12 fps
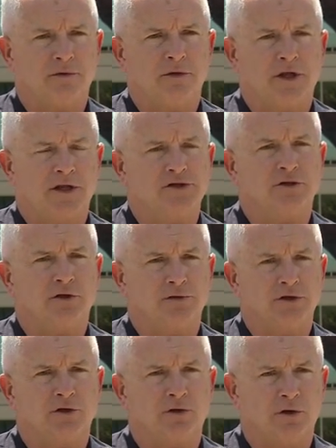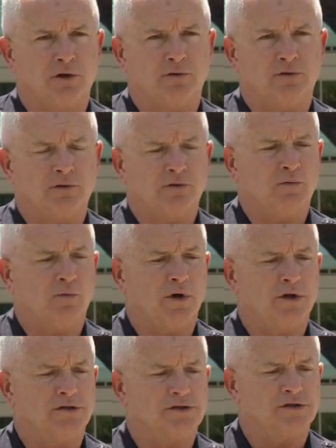Angelo Nicolo,
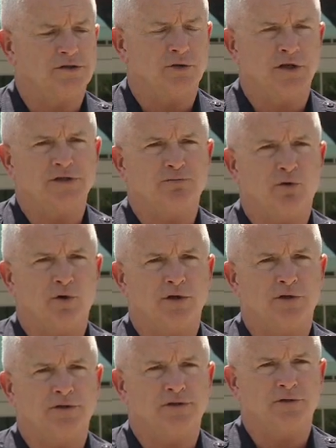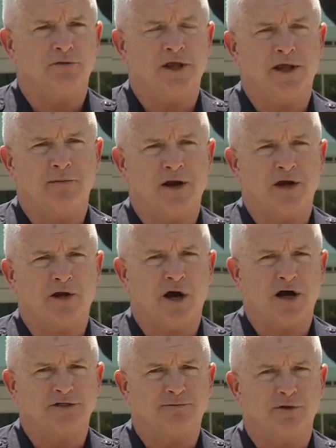was transported to Landmark
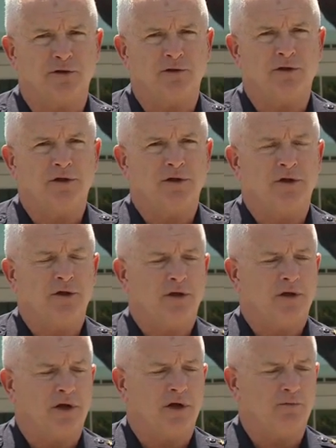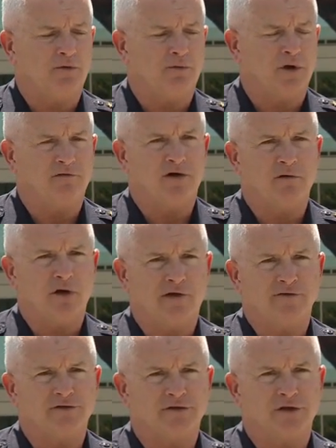Hospital with one of our
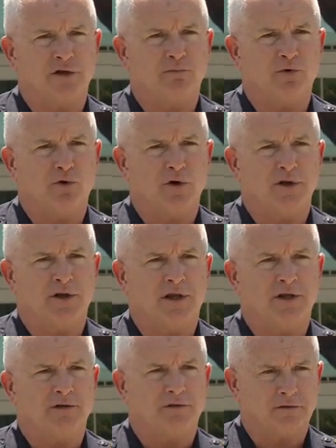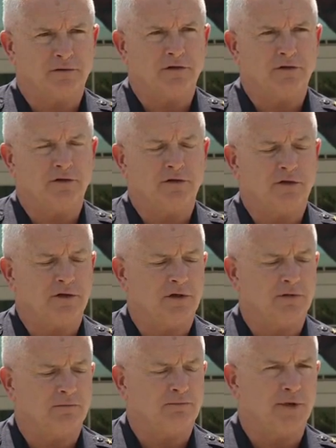officers on board and the
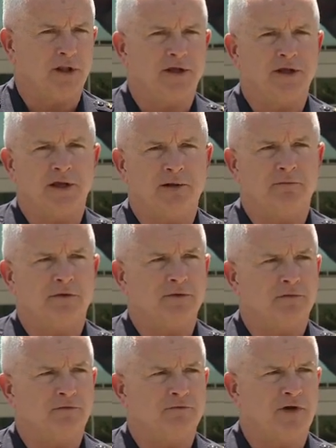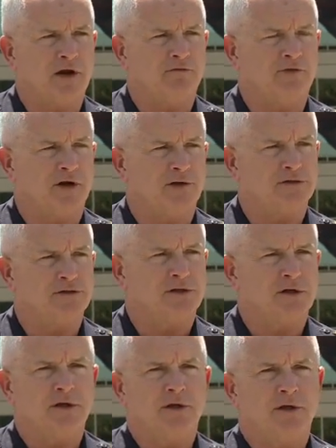Bellingham firefighters,
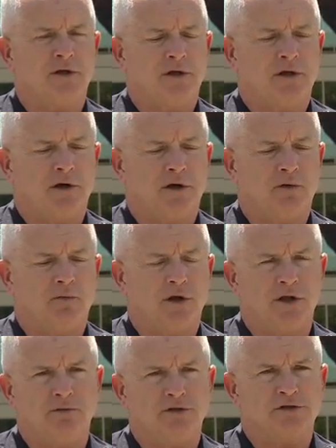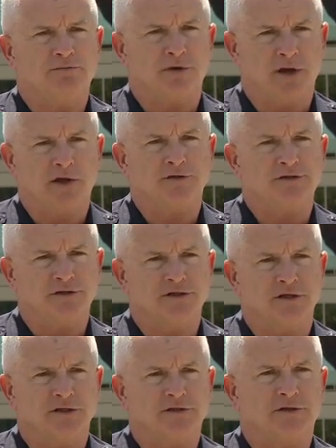where he was pronounced
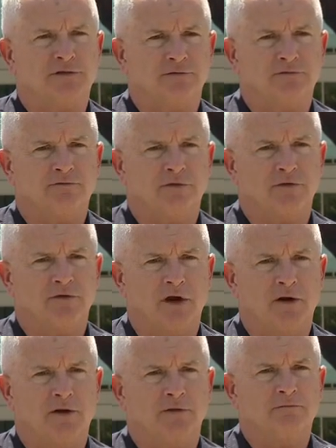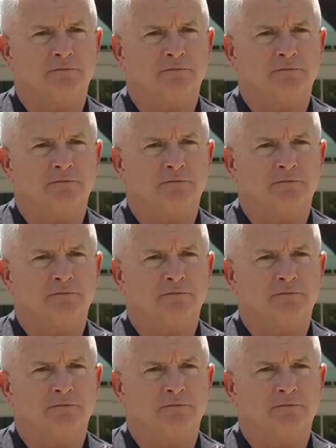deceased from the drowning.